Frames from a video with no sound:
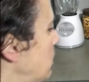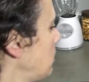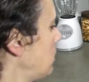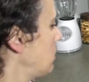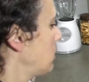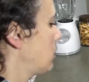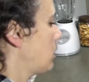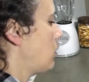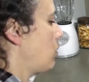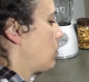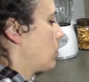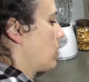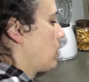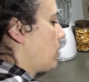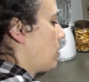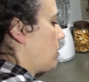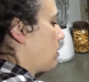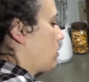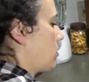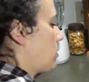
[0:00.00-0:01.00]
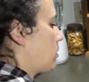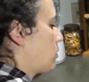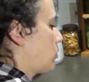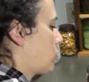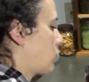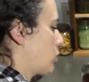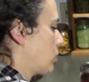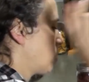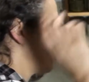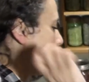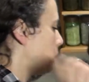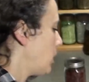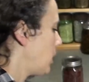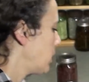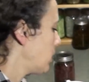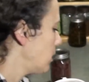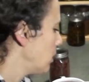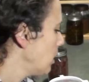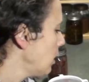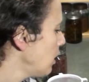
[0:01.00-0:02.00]
the coconut sugar
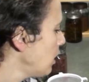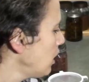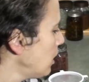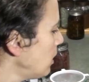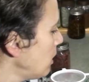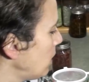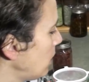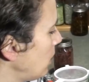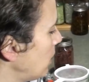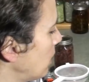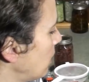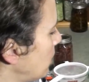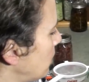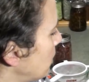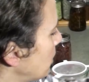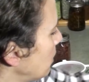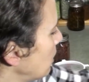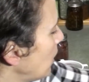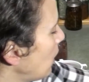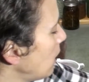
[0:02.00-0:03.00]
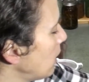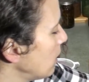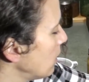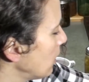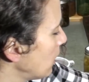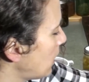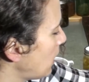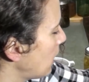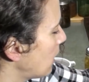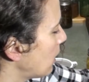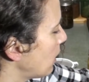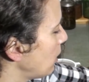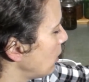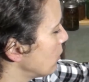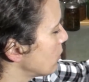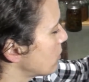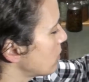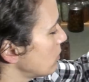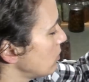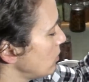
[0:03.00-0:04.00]
water. And I again, I
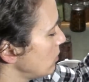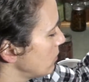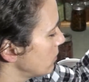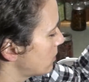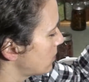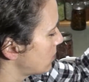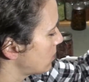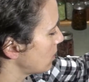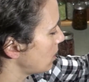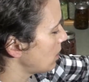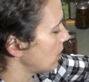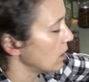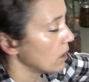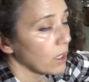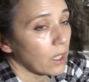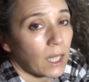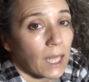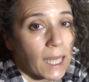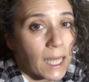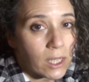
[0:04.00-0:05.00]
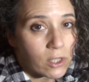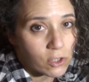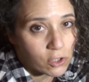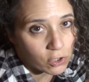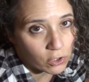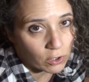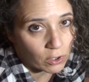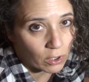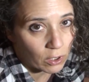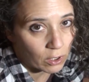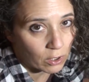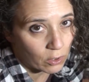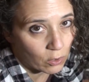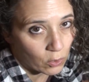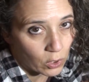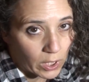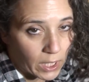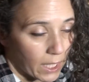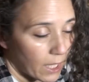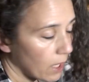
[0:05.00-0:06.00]
also use uh, cane sugar,
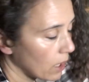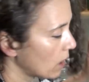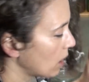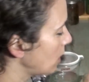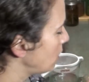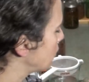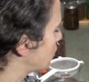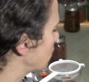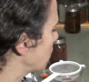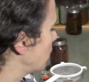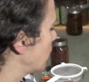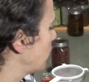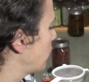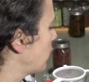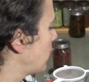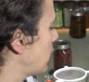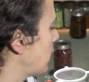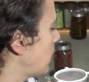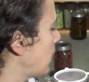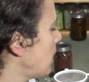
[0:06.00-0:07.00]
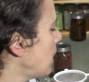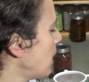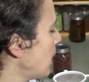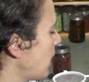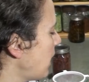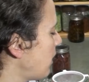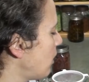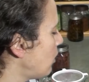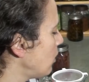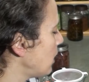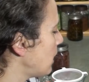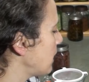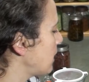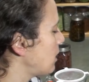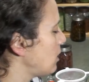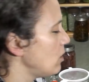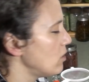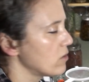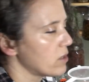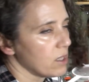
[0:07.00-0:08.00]
organic cane sugar for that. I don't
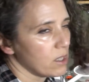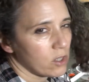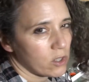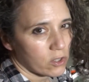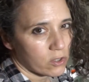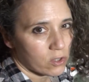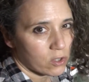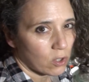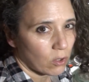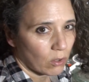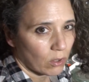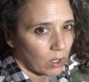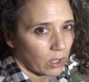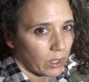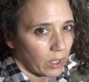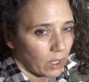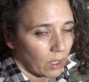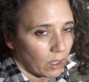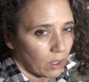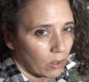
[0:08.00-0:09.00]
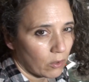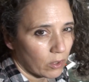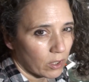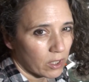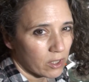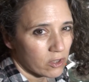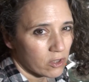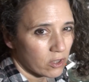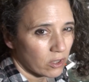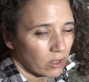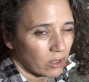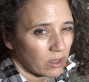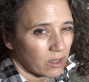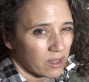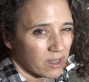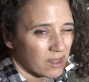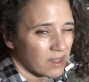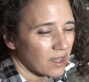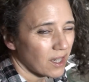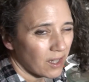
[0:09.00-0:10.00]
like using just totally coconut sugar.
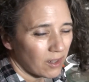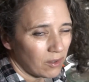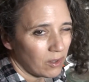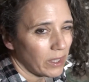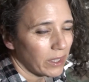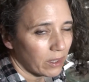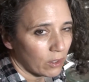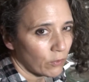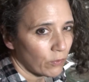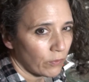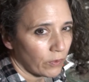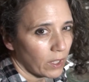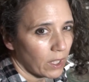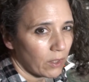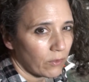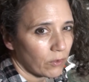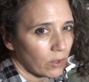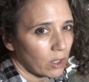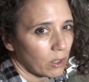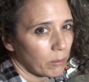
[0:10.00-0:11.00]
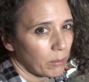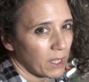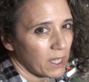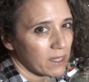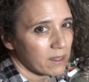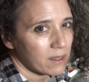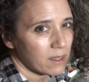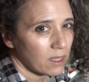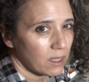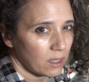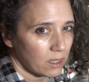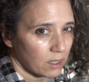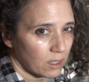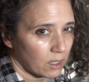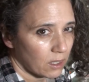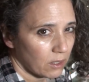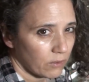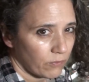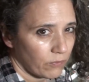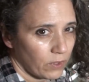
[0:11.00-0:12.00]
Just I don't like the flavor it makes in the
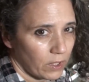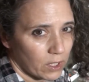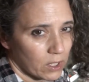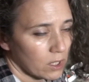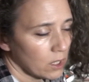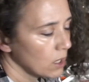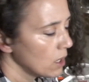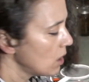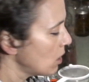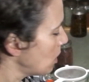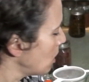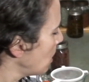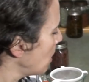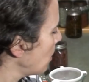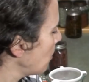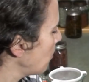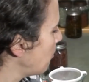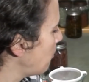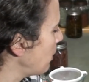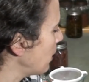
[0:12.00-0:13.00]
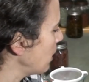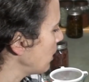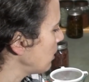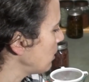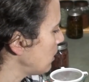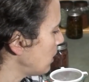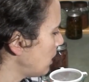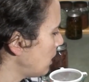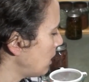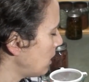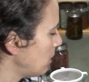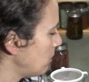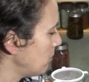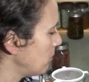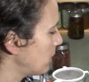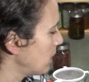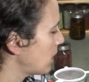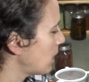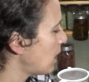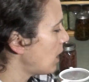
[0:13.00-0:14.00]
kefir. But
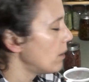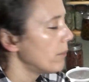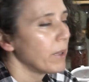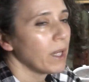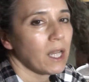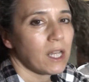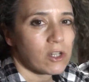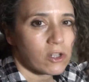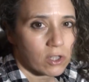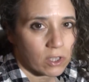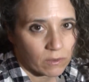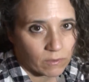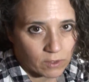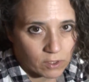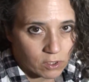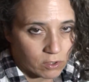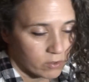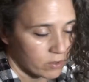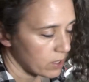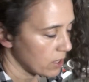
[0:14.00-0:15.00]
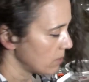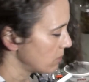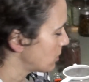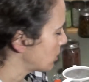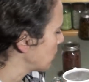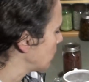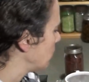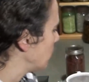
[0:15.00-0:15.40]
um, the combination of the two seems to